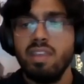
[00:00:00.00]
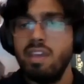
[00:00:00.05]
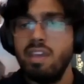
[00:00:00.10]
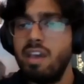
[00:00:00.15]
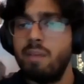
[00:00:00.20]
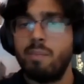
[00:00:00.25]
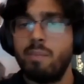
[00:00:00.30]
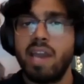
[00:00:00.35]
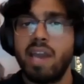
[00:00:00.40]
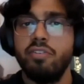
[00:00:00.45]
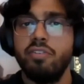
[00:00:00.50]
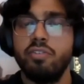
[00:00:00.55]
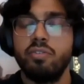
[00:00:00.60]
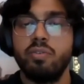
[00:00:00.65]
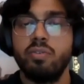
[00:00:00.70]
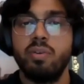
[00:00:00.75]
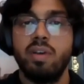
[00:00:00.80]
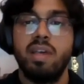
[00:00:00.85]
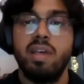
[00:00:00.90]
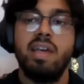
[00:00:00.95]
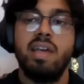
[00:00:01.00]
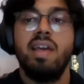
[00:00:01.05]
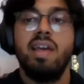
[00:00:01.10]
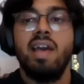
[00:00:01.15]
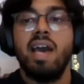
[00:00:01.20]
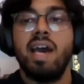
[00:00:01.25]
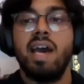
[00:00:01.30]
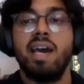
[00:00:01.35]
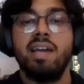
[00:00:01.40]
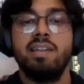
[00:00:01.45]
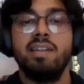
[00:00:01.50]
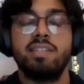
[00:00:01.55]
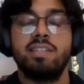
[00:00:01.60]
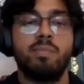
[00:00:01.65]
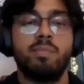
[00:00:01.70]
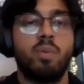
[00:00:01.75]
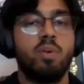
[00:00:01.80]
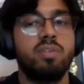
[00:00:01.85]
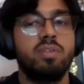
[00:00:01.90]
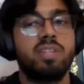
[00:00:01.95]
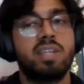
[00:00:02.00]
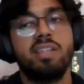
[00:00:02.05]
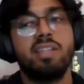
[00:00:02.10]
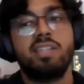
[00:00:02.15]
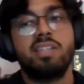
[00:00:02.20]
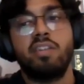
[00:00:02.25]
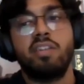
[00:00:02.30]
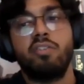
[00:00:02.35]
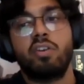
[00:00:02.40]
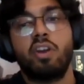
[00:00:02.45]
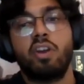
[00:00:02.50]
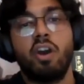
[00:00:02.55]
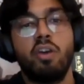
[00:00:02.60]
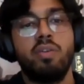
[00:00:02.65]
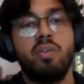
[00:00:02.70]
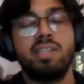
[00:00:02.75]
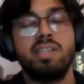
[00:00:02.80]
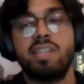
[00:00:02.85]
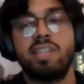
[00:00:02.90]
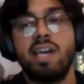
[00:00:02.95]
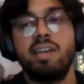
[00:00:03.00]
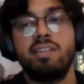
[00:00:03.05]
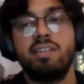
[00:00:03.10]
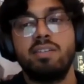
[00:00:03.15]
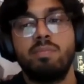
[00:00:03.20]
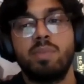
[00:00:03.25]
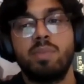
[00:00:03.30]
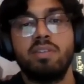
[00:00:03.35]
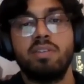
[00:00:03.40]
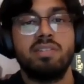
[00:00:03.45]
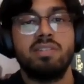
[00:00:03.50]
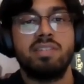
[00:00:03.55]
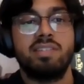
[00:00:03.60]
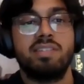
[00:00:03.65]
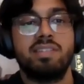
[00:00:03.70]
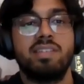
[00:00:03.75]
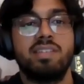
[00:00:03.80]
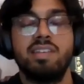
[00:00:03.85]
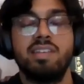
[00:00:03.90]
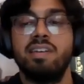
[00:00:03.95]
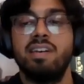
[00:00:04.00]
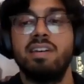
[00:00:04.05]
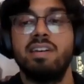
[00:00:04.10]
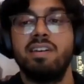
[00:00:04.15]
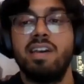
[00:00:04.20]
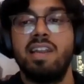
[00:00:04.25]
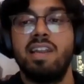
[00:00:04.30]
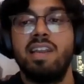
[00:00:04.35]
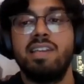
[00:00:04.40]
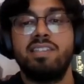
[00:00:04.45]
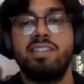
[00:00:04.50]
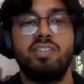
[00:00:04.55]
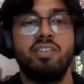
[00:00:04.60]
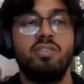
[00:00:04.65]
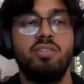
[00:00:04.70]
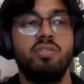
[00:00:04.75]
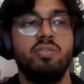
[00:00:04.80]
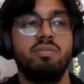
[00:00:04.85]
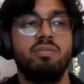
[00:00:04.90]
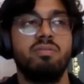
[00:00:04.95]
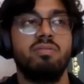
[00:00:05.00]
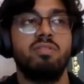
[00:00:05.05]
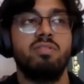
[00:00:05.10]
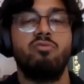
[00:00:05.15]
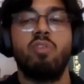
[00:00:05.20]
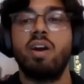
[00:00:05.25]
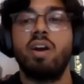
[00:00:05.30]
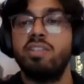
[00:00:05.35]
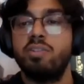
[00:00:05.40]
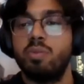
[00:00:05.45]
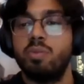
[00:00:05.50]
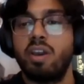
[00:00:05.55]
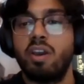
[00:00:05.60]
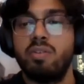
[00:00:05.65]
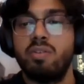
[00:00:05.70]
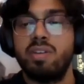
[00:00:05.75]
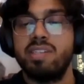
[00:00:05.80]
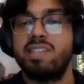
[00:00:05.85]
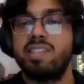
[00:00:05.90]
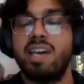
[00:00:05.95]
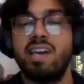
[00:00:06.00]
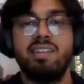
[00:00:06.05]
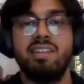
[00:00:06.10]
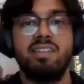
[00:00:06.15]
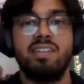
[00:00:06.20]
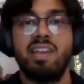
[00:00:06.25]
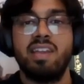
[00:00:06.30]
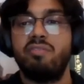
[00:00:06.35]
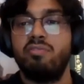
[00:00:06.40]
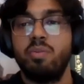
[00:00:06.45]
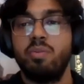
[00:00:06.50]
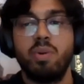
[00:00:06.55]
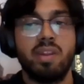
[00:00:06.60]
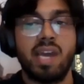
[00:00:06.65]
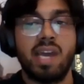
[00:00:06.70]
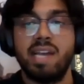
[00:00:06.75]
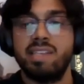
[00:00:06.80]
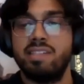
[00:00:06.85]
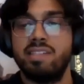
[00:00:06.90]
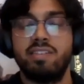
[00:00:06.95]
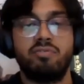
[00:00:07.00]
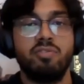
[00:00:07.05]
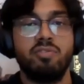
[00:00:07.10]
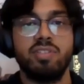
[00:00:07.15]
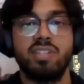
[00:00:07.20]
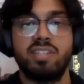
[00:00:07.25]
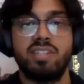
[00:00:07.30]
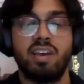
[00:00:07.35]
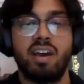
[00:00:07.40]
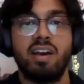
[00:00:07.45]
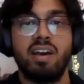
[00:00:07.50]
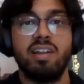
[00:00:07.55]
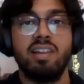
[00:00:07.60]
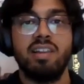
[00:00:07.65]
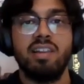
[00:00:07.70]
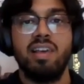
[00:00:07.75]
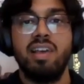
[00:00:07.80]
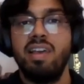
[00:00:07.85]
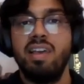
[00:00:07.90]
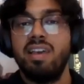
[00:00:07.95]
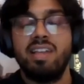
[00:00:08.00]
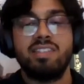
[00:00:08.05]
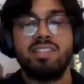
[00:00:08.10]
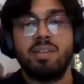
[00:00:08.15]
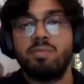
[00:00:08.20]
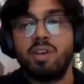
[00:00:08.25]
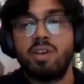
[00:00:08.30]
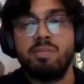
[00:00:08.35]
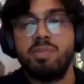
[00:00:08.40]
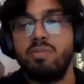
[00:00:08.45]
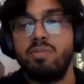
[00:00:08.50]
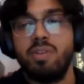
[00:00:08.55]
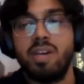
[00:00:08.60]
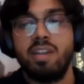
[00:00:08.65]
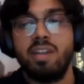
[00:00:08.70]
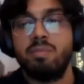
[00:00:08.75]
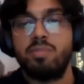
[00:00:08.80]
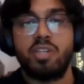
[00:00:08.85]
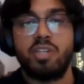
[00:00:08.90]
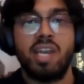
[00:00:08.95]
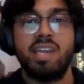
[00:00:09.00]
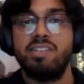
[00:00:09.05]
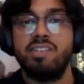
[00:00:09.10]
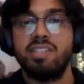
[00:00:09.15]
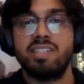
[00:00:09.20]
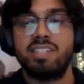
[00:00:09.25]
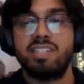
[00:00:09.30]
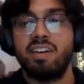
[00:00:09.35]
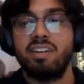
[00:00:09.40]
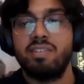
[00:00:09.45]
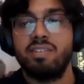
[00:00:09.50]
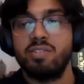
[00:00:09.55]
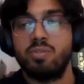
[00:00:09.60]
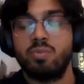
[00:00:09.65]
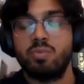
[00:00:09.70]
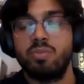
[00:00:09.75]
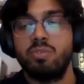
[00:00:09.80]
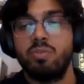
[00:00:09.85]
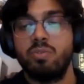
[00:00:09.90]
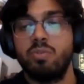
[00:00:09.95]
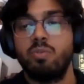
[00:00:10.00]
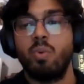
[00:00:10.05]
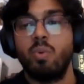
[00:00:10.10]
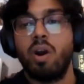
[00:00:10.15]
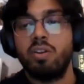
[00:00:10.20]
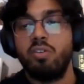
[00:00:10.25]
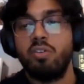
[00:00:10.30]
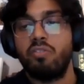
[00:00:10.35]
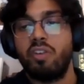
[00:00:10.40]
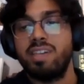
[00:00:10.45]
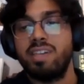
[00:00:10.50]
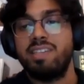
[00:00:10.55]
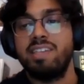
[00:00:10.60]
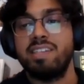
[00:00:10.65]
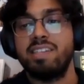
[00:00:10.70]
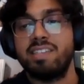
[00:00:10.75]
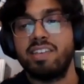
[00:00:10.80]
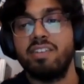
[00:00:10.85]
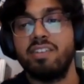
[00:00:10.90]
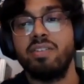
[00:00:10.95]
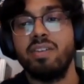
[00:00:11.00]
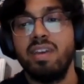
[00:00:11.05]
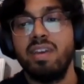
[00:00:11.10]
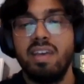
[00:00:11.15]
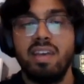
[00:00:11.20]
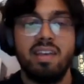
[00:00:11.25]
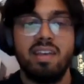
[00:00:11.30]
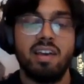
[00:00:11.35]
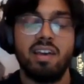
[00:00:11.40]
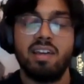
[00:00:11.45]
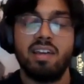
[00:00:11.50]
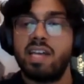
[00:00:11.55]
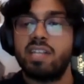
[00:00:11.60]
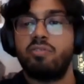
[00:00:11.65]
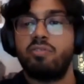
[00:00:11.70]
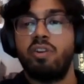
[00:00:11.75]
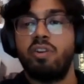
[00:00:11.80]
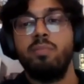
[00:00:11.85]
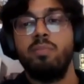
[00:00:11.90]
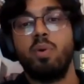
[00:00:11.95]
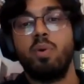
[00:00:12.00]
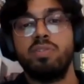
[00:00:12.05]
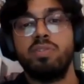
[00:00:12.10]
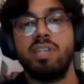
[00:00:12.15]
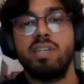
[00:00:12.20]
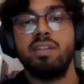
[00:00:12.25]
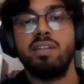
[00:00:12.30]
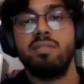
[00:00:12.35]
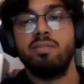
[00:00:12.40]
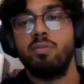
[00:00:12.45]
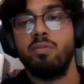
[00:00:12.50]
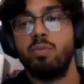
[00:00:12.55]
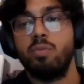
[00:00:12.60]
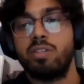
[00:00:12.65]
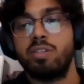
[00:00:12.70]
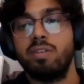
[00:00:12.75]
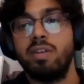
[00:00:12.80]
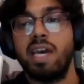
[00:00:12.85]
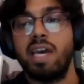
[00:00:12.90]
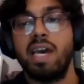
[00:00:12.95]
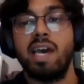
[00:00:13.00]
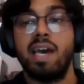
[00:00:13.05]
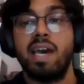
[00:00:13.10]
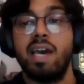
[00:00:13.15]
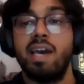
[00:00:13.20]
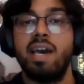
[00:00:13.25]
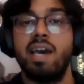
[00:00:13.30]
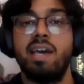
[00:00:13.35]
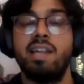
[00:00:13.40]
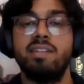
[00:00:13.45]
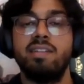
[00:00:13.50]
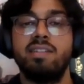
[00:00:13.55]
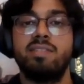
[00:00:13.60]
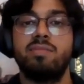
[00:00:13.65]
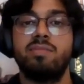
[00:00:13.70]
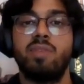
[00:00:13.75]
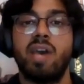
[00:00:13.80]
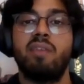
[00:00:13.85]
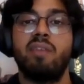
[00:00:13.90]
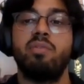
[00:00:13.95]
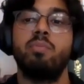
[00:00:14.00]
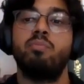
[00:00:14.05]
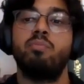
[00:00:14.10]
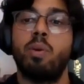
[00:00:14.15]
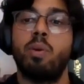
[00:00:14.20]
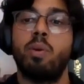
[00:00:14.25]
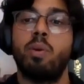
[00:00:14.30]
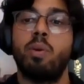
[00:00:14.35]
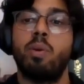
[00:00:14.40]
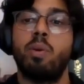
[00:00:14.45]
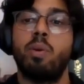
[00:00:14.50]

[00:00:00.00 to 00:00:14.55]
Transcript: manual. And it's important to consider a coding standard, because unless you write to a coding standard, everyone has a different style, and sometimes you end up changing styles while you're writing. So that's very important, and having proper